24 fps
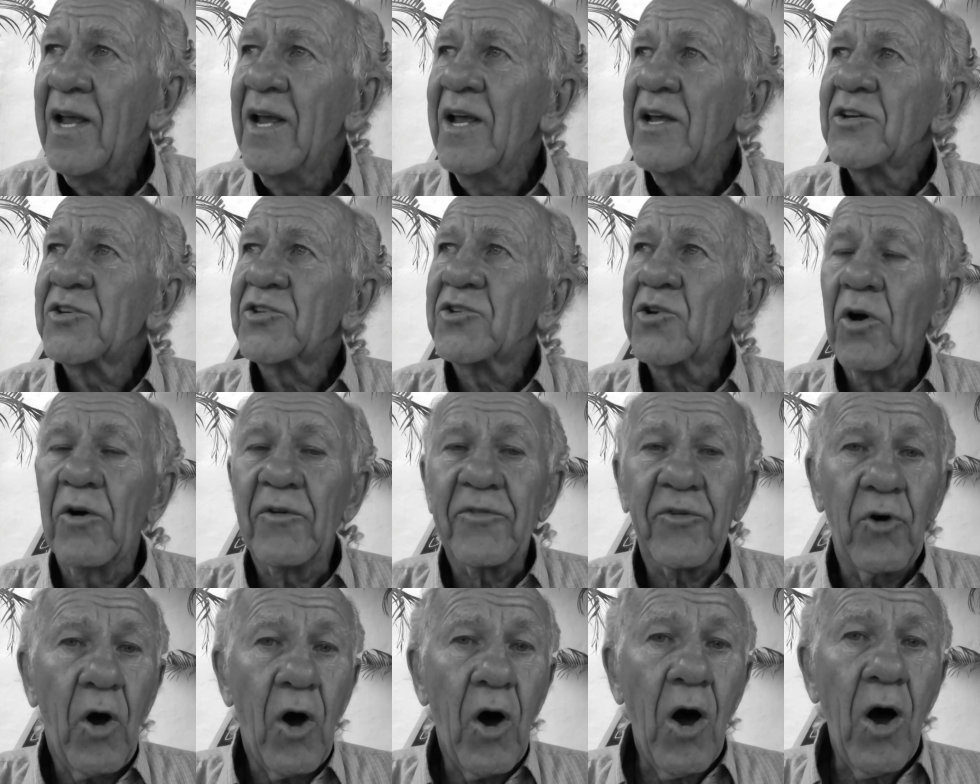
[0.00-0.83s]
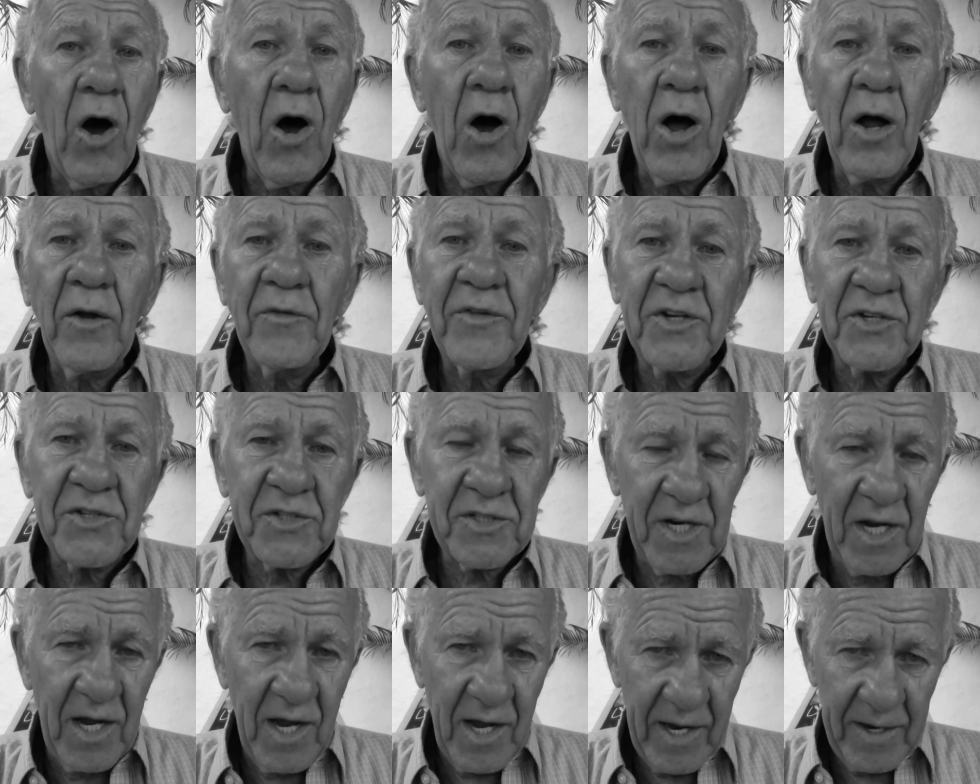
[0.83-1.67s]
So for all this
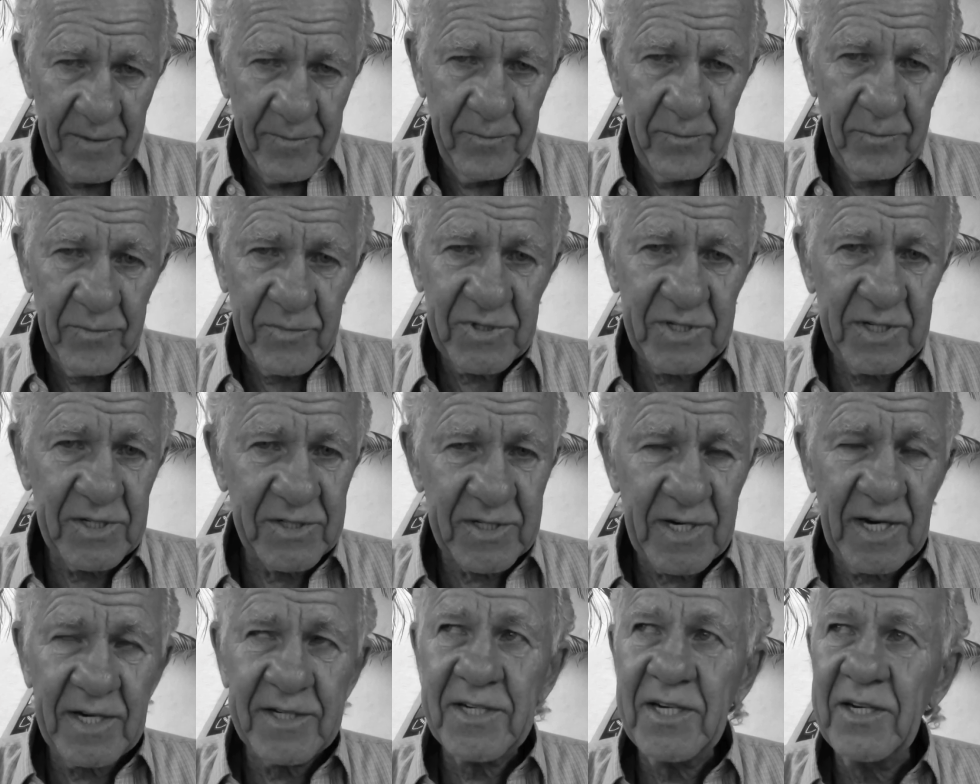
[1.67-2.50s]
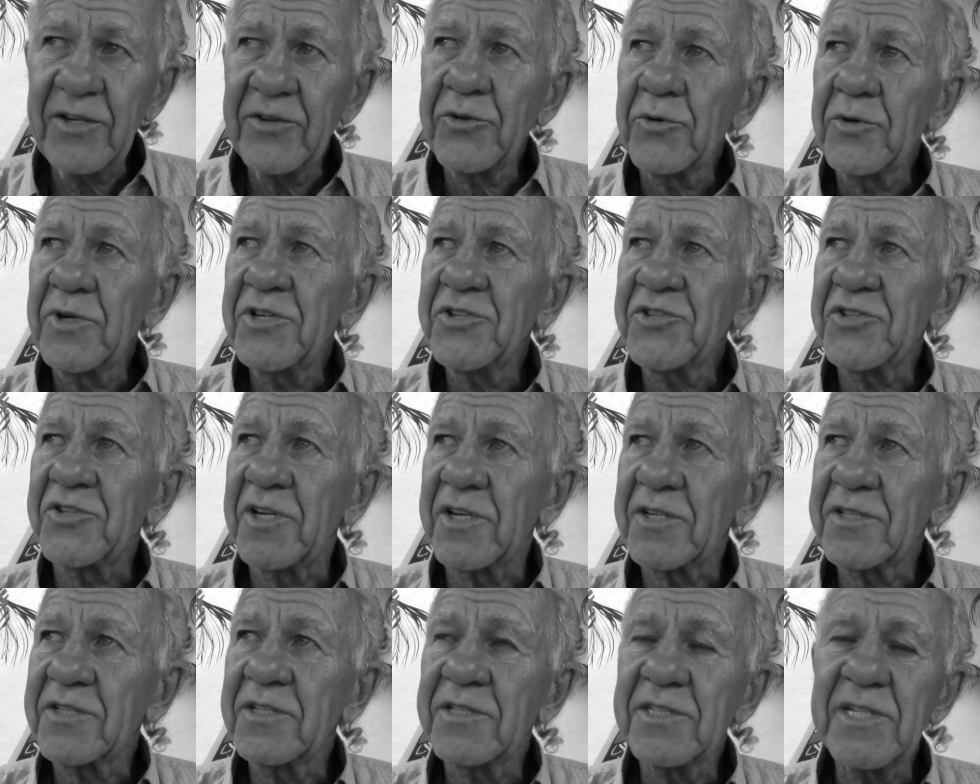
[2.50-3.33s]
time, since
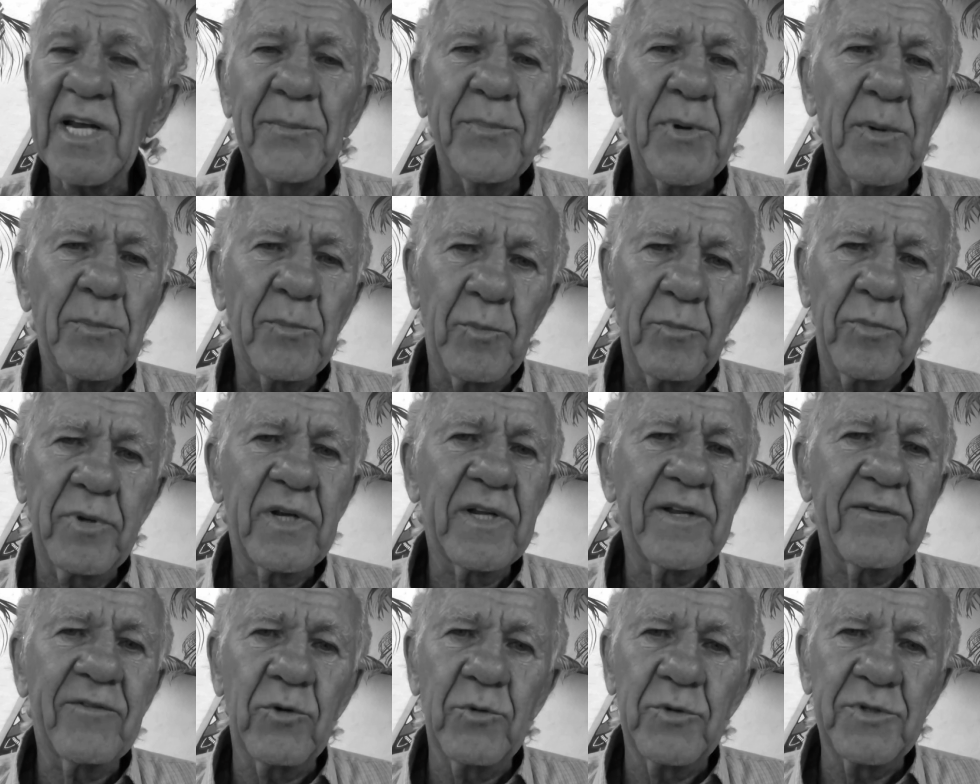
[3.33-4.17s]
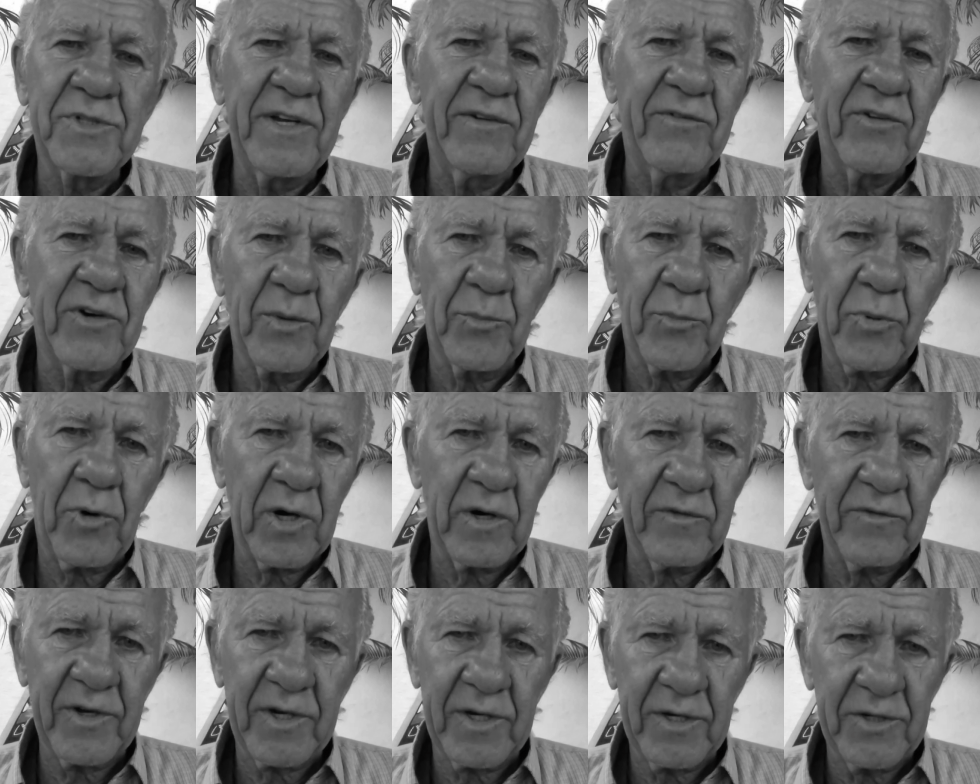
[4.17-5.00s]
1936, and some people believe it was even a part
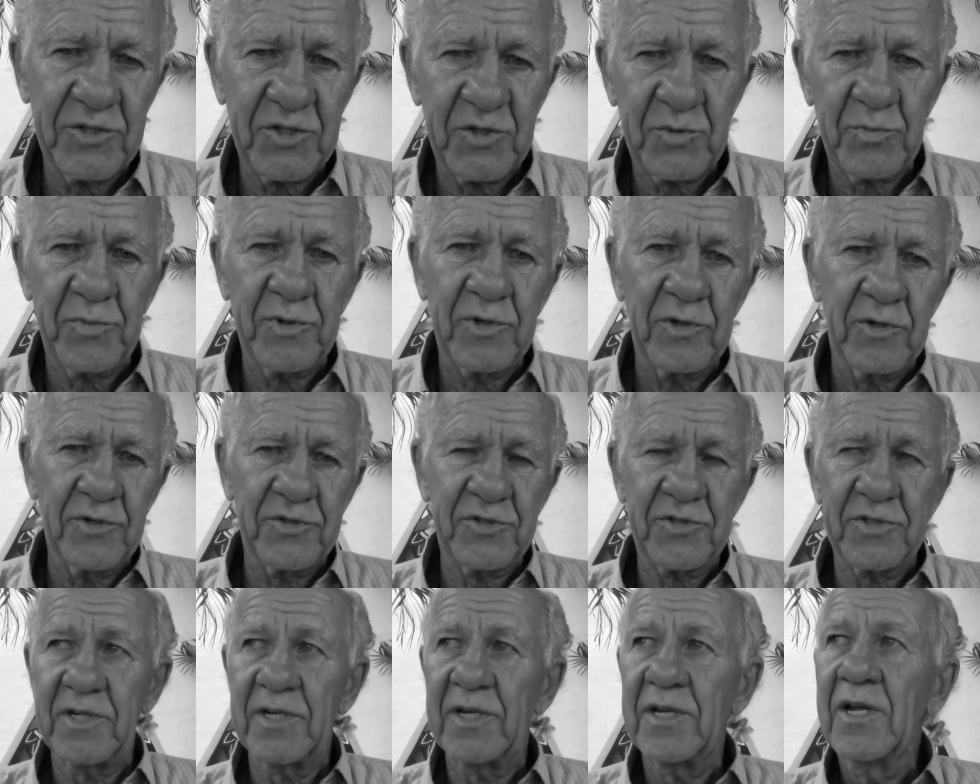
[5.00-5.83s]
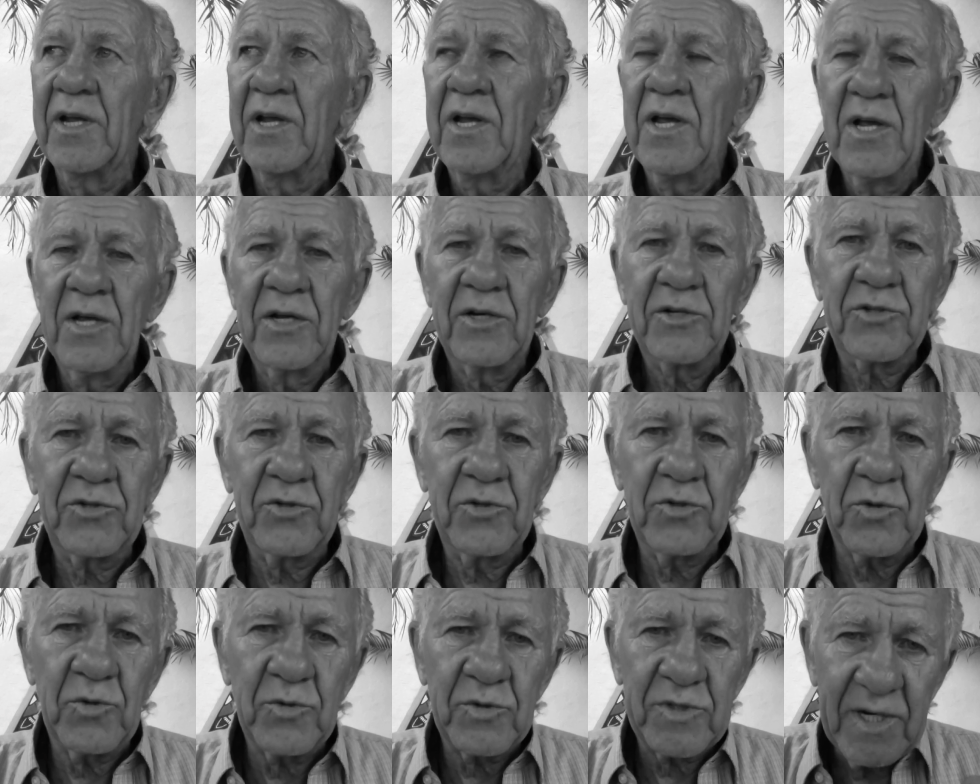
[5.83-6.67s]
of a conspiracy
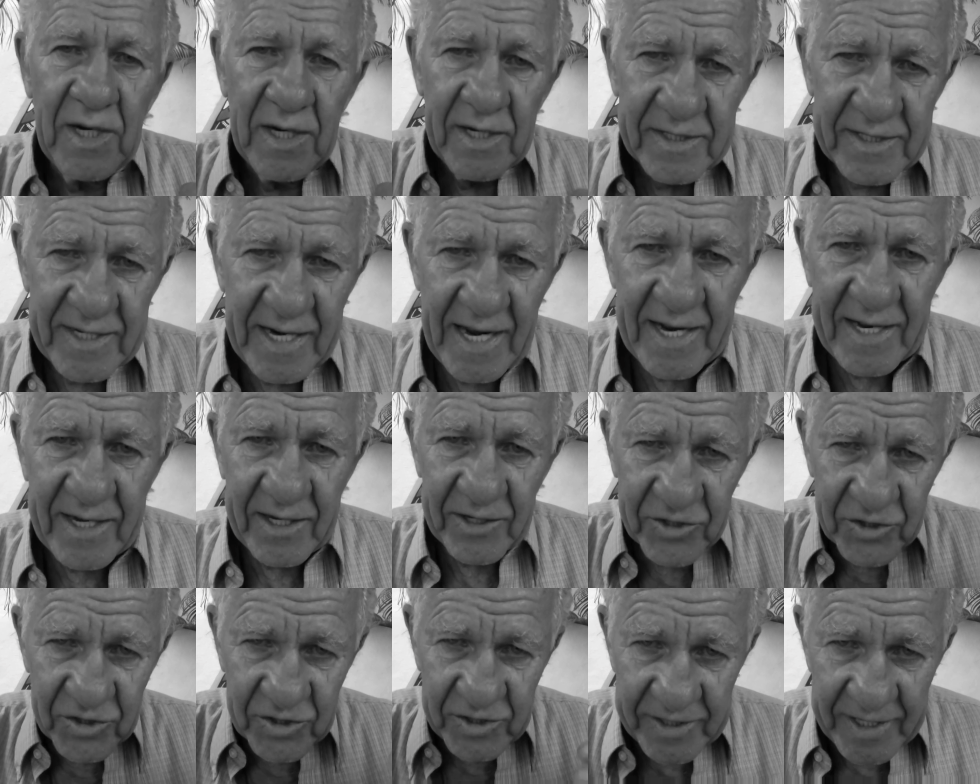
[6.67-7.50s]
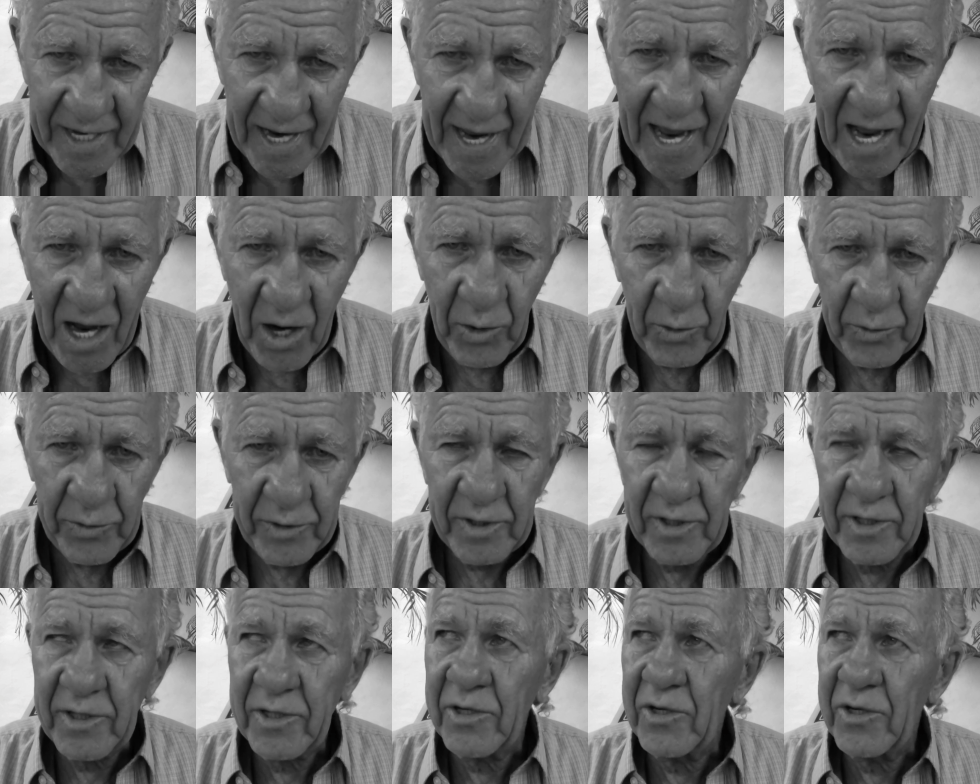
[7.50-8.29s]
to take us down,